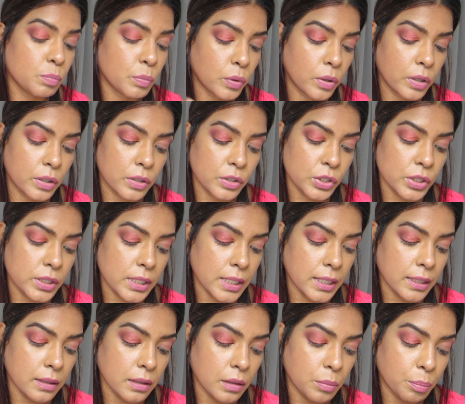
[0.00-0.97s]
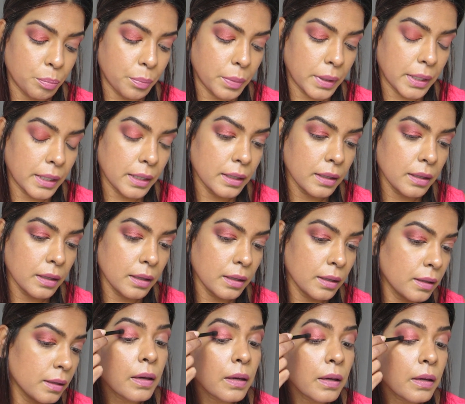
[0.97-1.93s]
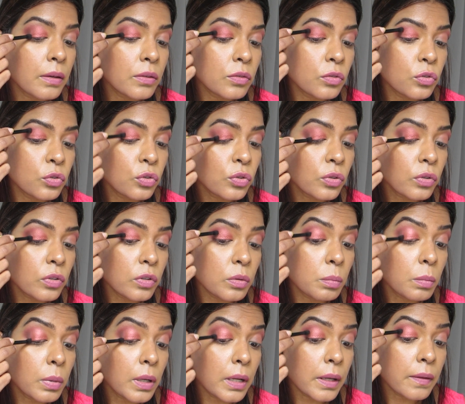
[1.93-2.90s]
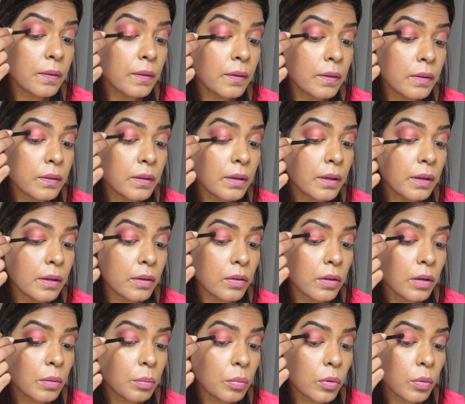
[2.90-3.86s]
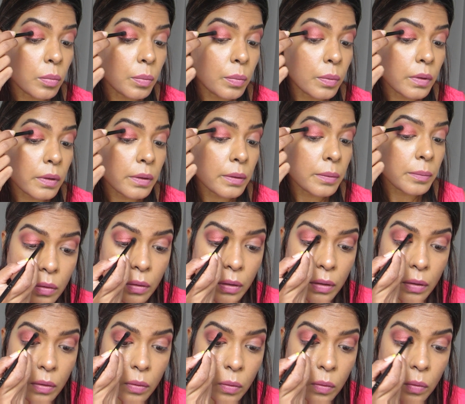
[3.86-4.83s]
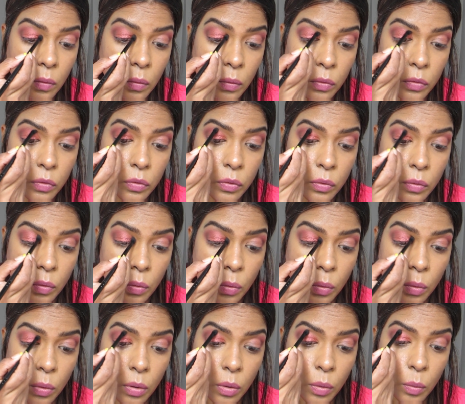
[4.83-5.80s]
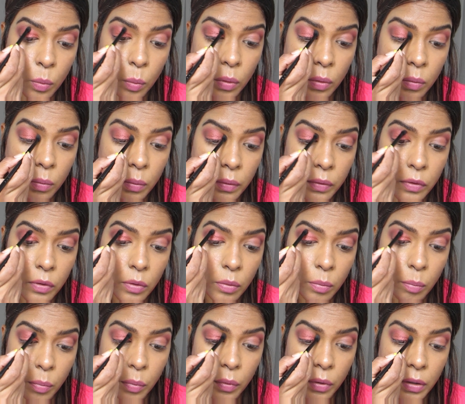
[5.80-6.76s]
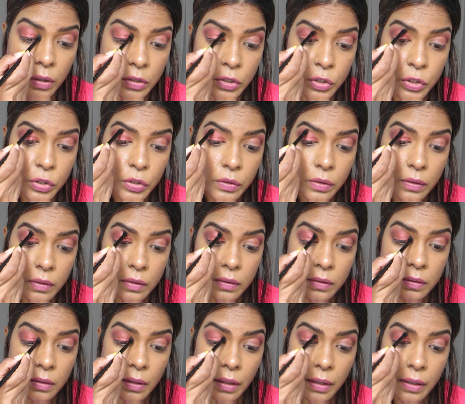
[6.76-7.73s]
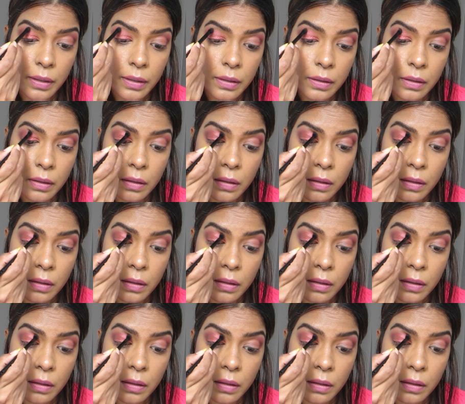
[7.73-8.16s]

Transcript: brush, take a pink, and just blend this area properly. You can also go over with your brush this side.